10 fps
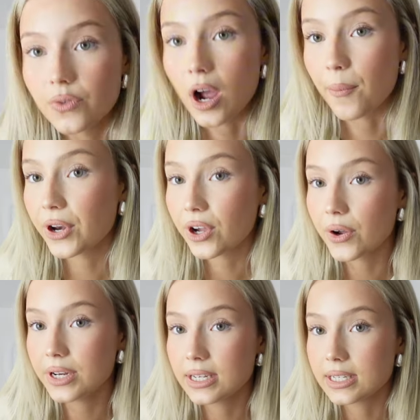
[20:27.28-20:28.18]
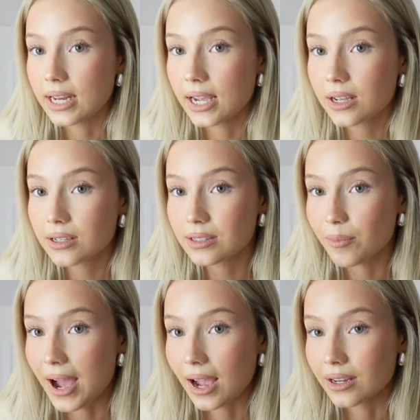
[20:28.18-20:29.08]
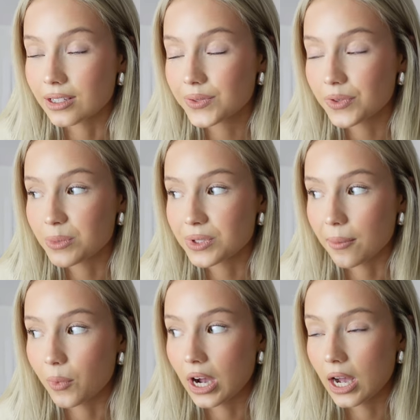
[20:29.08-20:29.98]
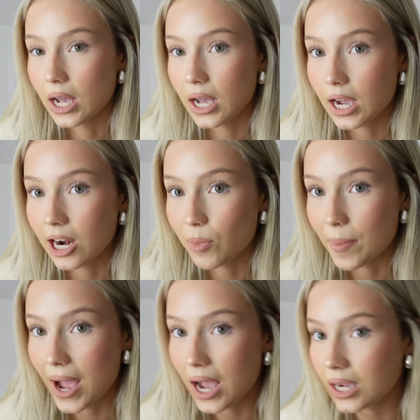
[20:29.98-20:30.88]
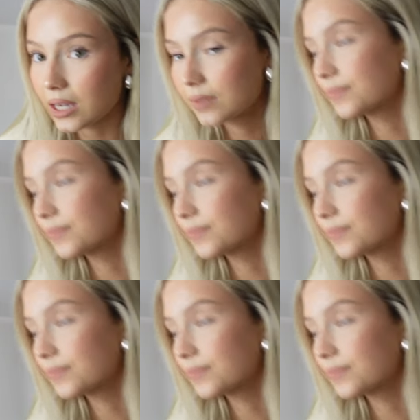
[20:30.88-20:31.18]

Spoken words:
Right, I'm gonna go and need to nick some hangers from somewhere and I'll be back.